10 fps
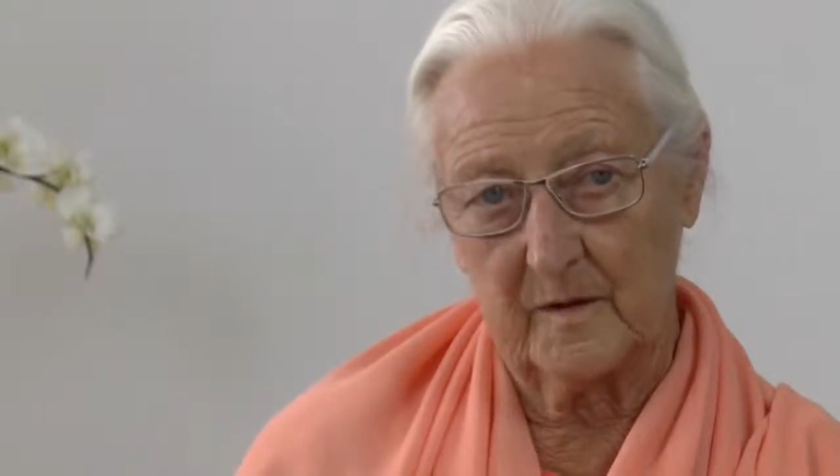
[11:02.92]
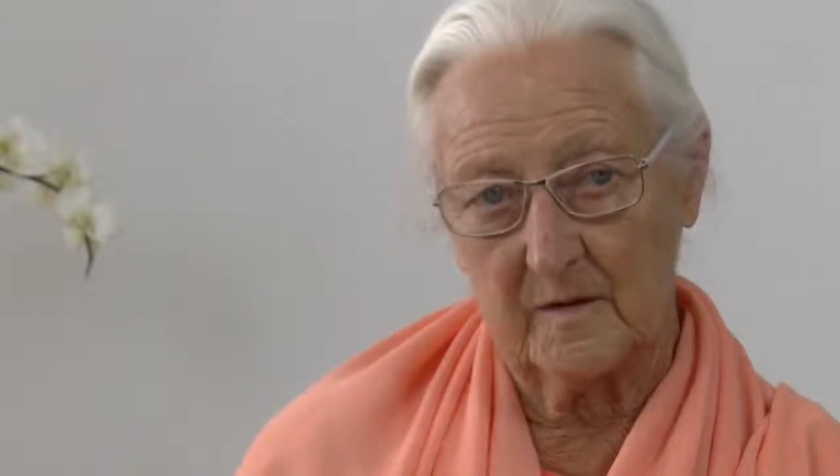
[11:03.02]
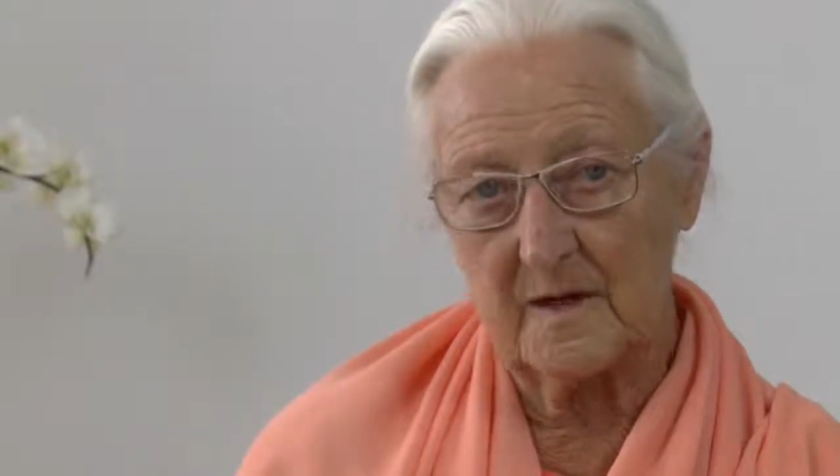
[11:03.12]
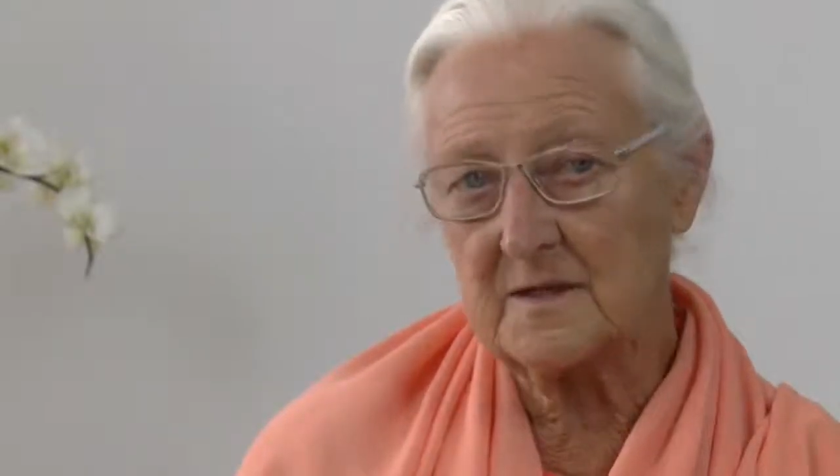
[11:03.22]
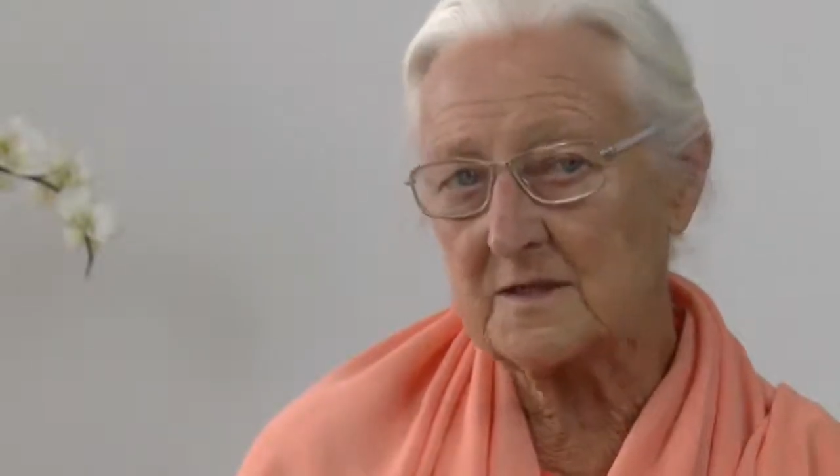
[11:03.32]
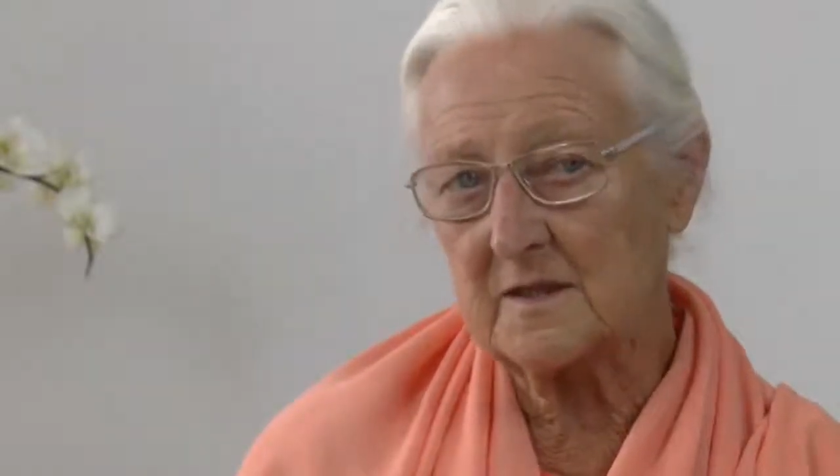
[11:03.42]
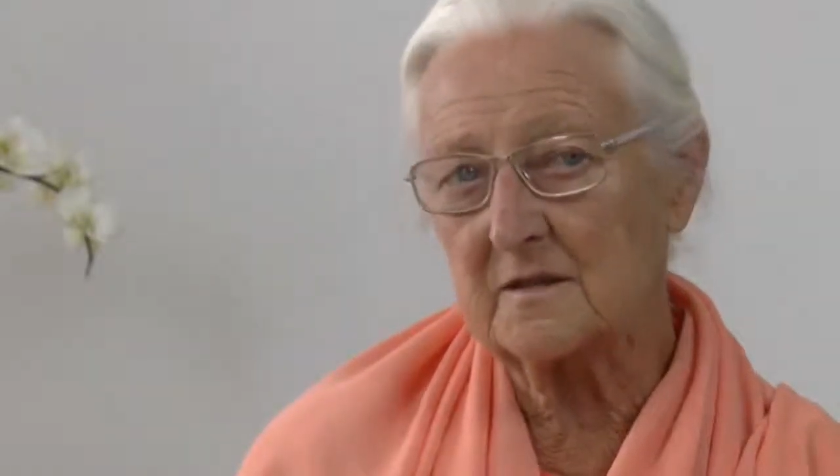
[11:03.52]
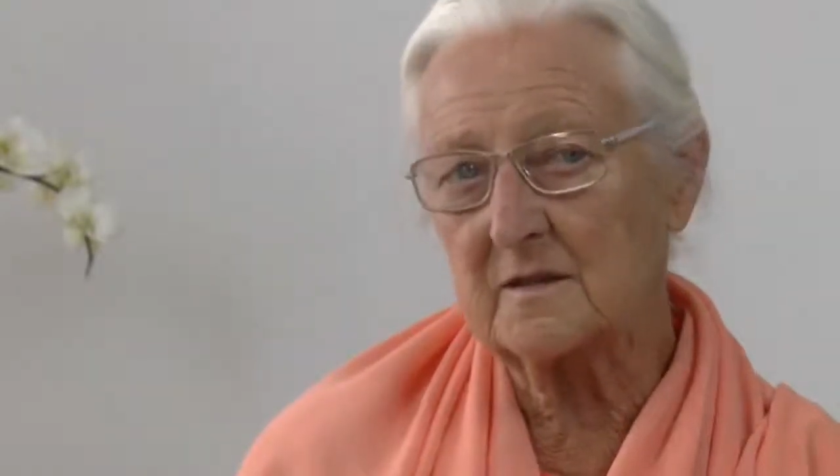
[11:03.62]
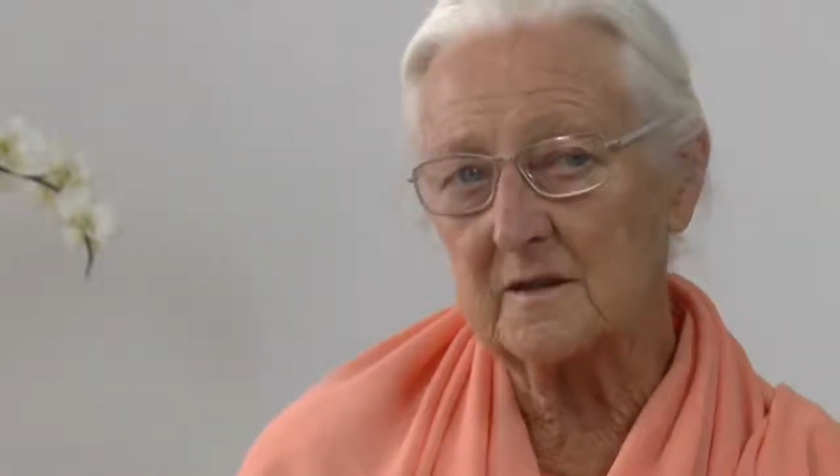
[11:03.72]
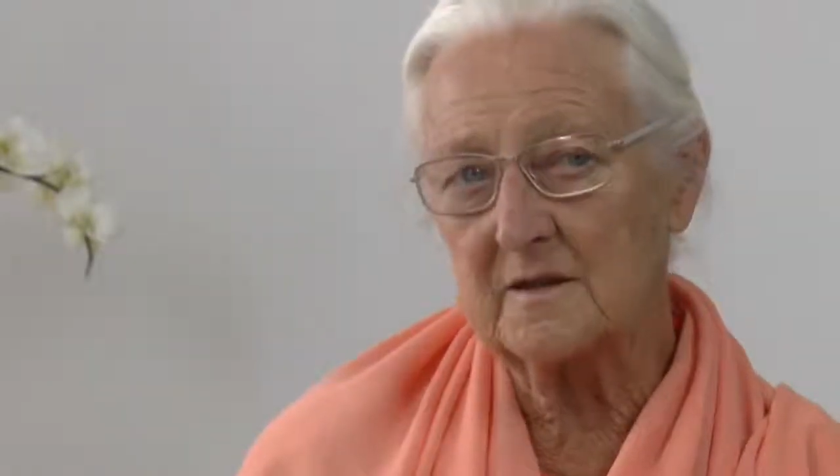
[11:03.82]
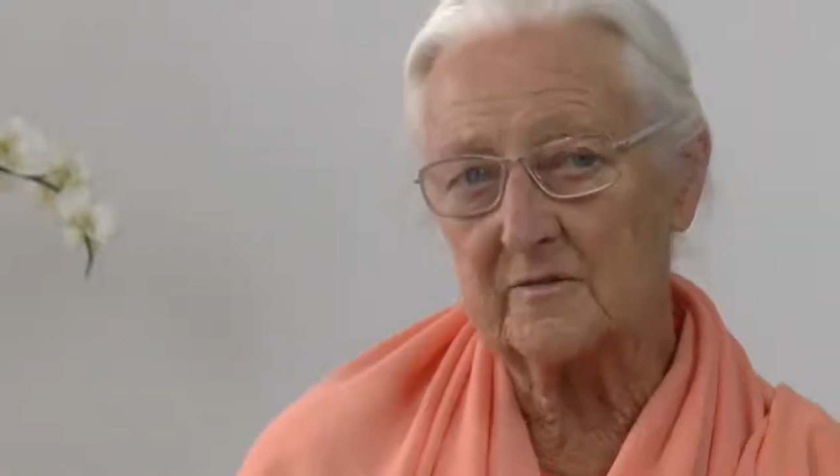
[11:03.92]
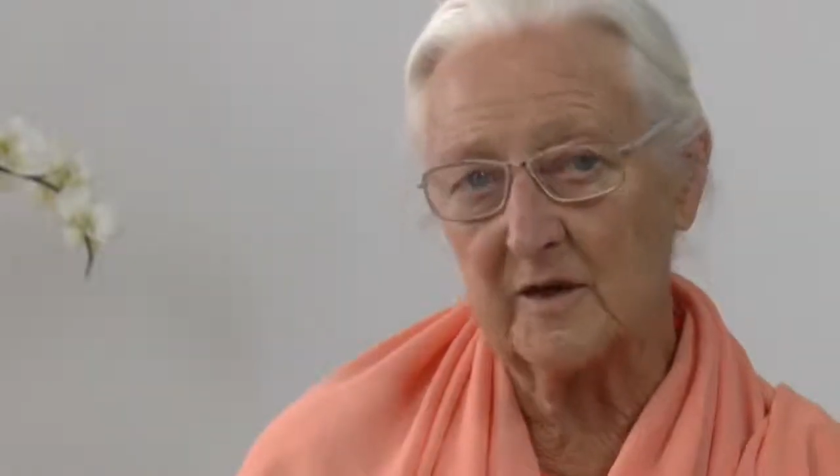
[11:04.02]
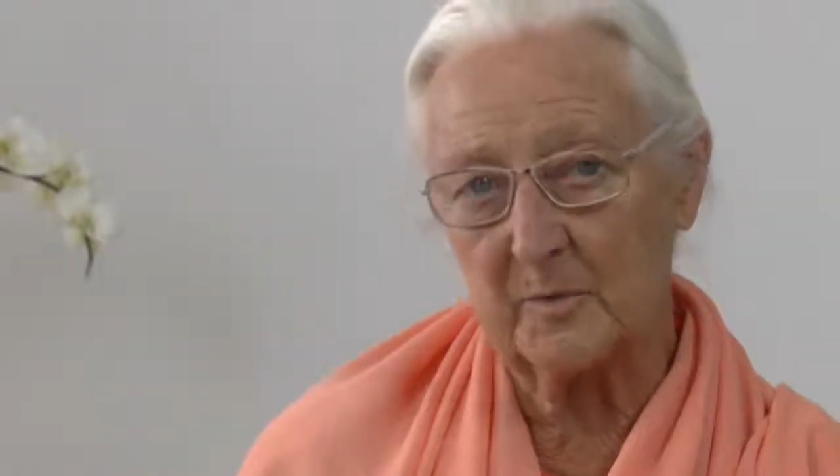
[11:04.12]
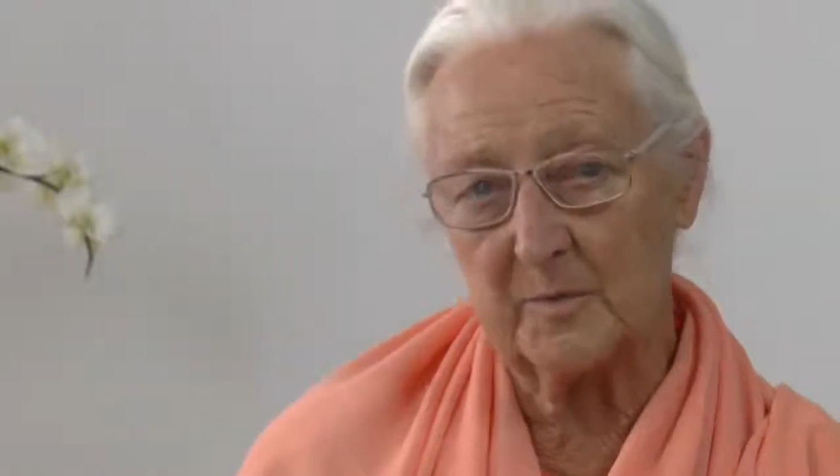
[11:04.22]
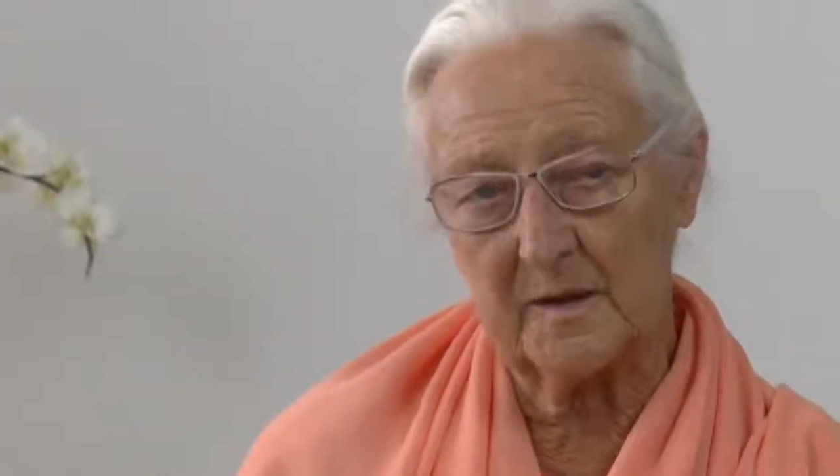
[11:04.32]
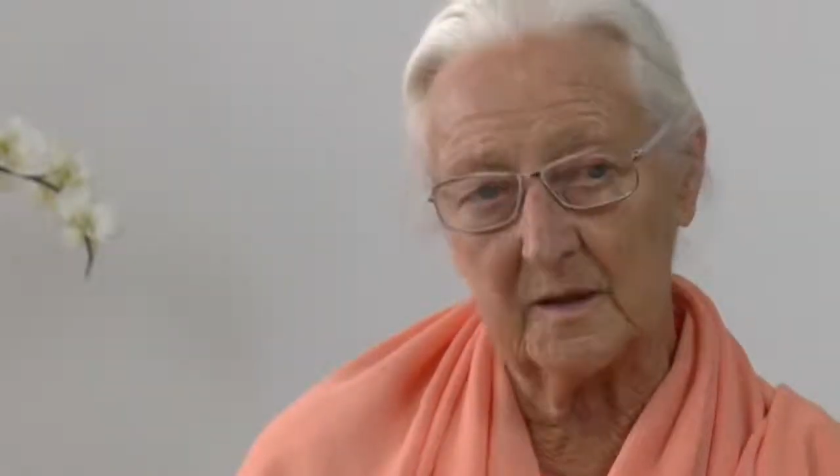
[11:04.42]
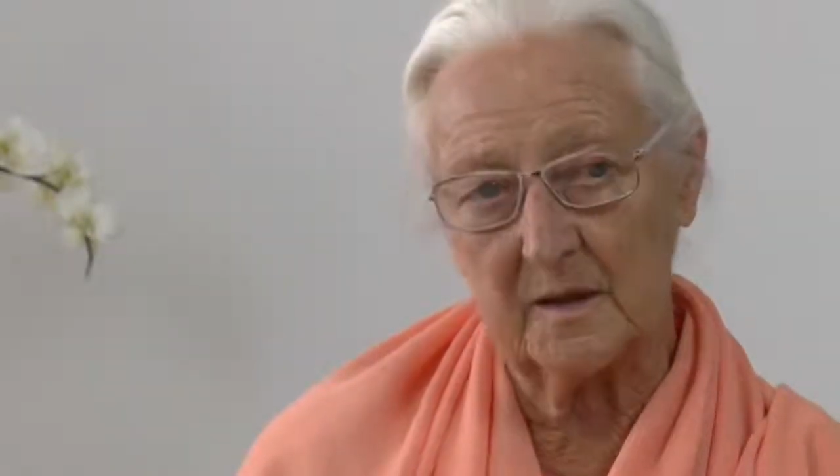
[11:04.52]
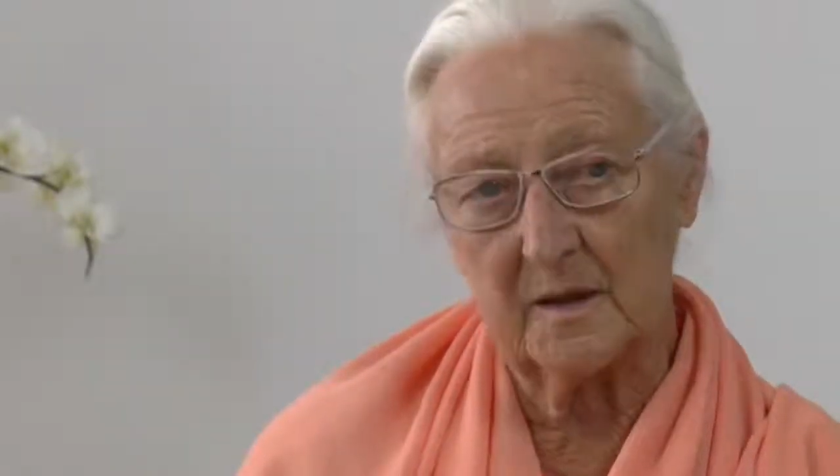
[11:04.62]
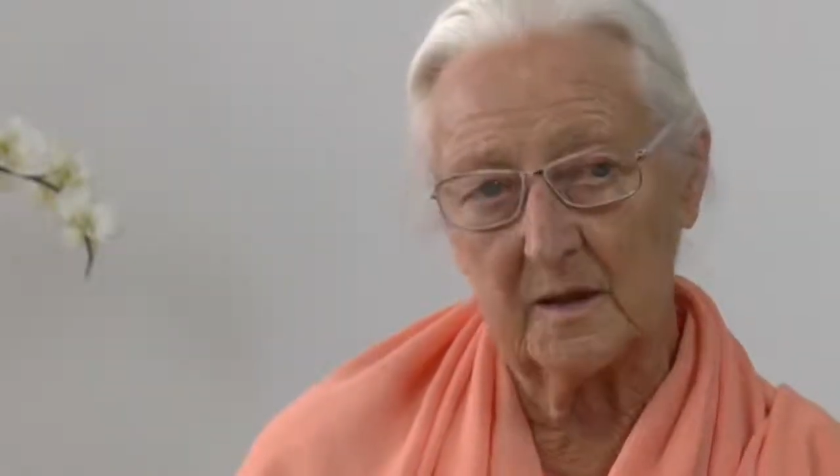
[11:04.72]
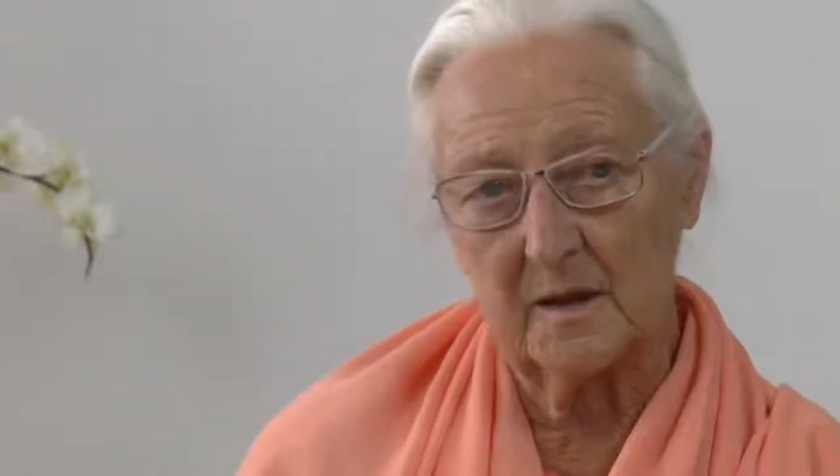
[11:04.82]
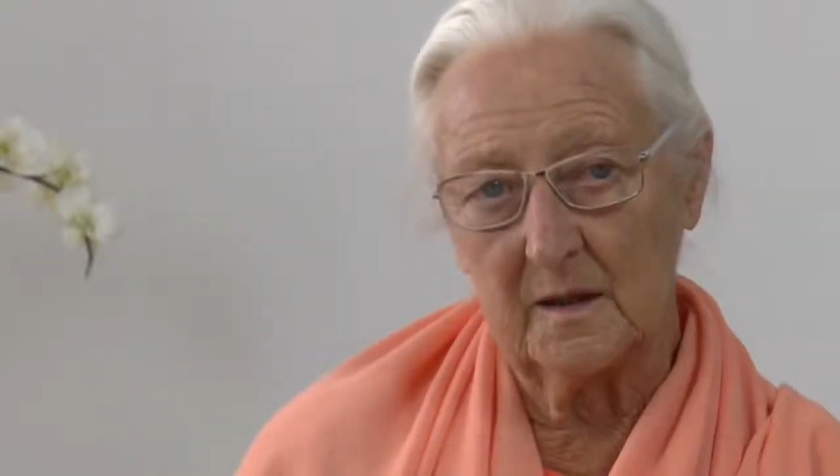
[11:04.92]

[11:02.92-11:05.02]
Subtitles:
They're certainly developing